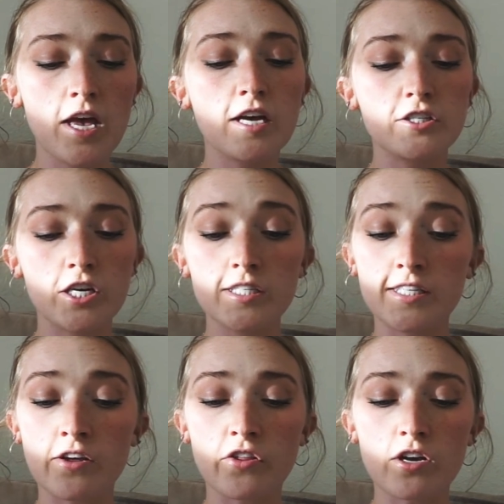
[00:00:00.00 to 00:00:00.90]

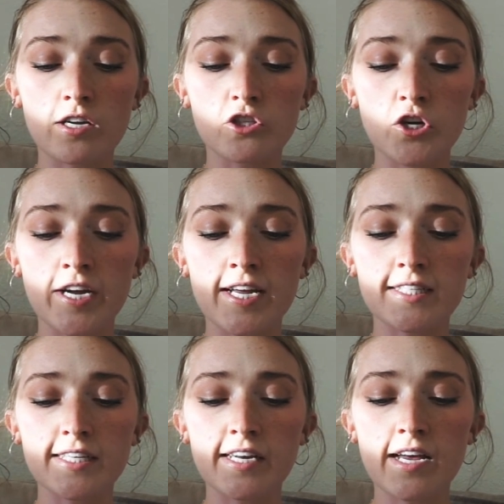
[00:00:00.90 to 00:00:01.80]
Darcy, on the contrary,
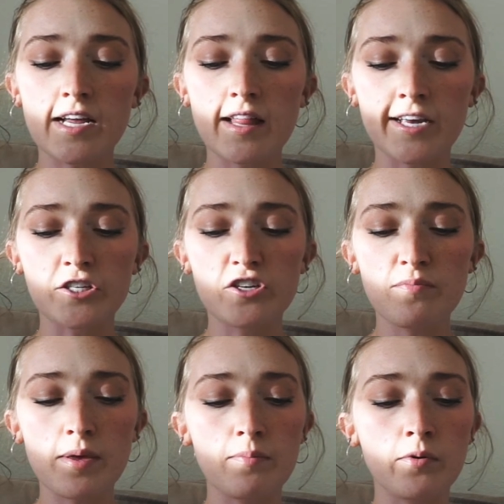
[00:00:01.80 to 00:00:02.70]
had seen a collection
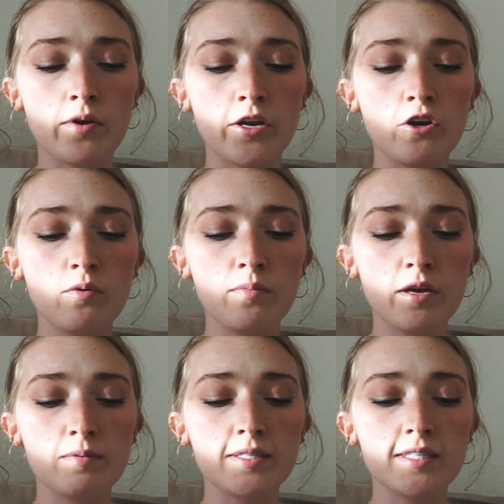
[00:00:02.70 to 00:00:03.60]
of people in whom
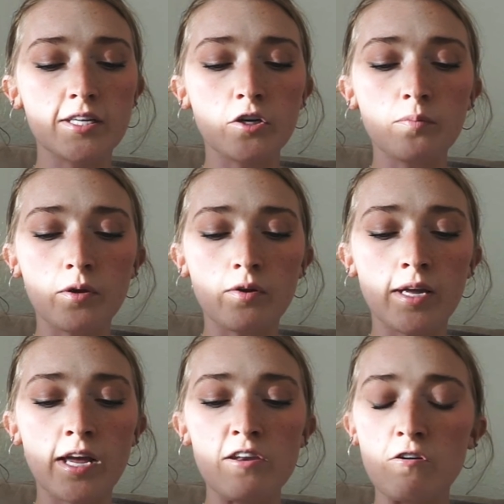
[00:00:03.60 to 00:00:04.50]
there was little
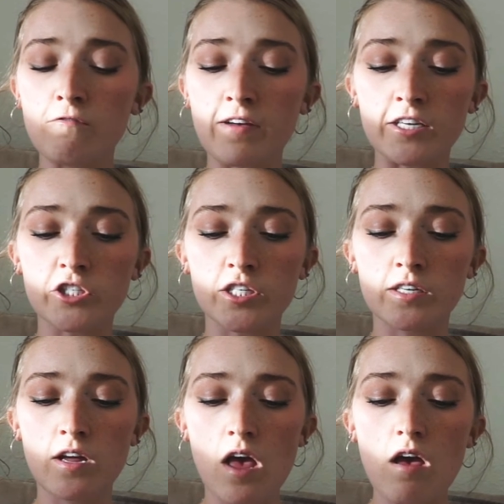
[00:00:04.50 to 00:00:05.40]
beauty and no
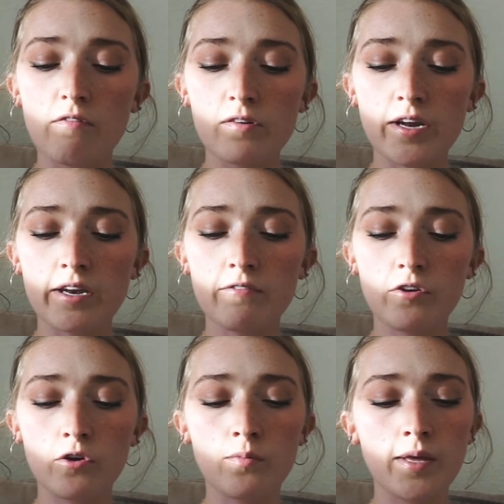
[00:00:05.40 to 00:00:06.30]
fashion, for none of
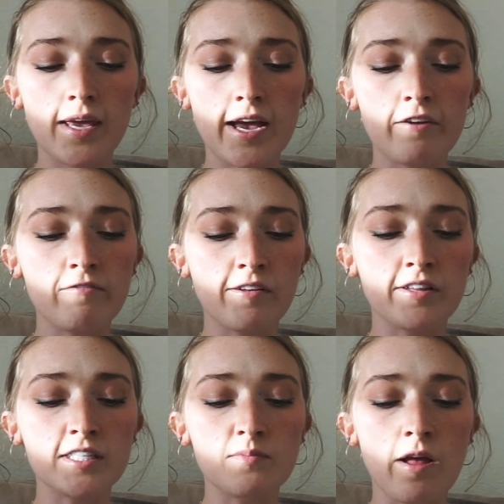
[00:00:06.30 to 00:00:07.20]
whom he had felt
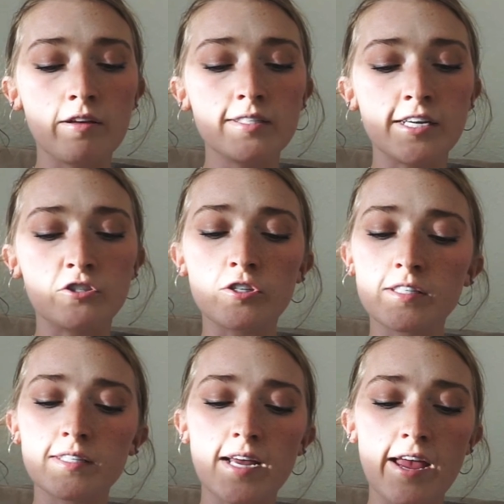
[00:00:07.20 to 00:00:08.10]
the smallest
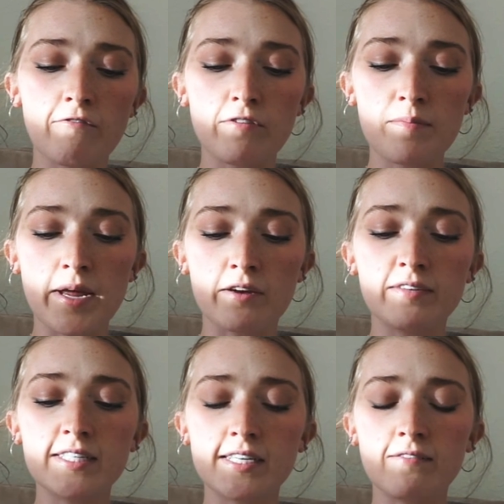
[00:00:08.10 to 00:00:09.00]
interest, and from none
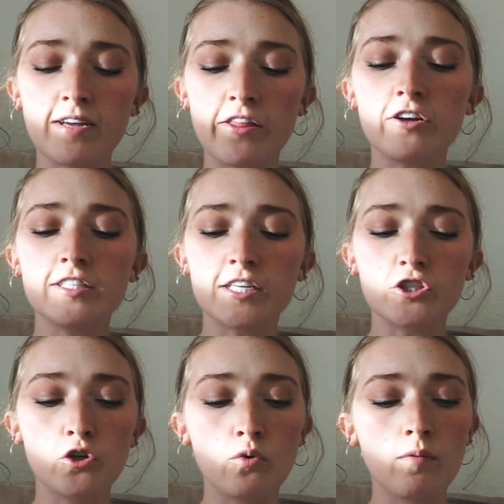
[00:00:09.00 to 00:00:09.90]
received either
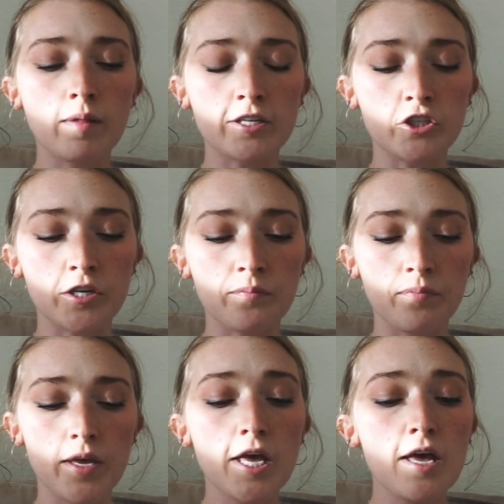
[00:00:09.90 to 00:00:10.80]
attention or pleasure.
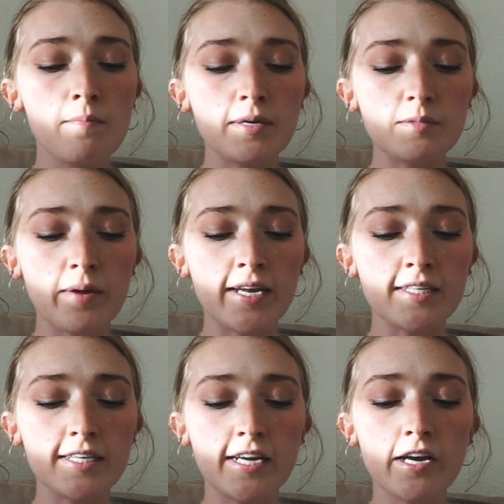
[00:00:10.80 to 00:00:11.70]
Miss
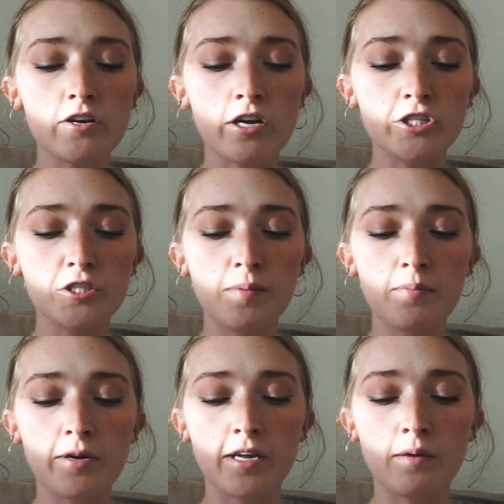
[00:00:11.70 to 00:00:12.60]
Bennet he acknowledged to be
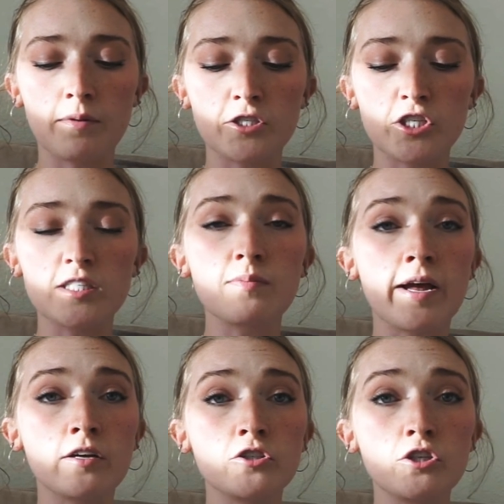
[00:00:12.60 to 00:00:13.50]
pretty, but she
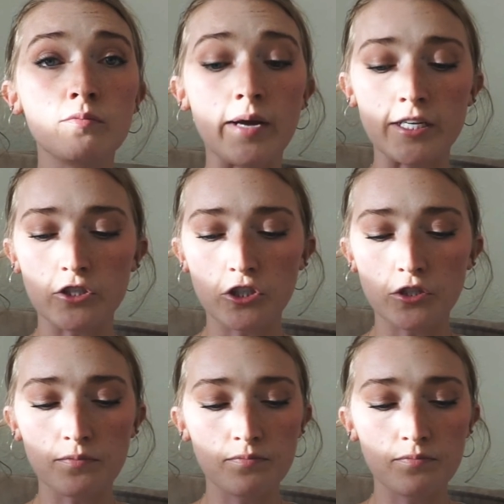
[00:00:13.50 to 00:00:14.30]
smiled too much.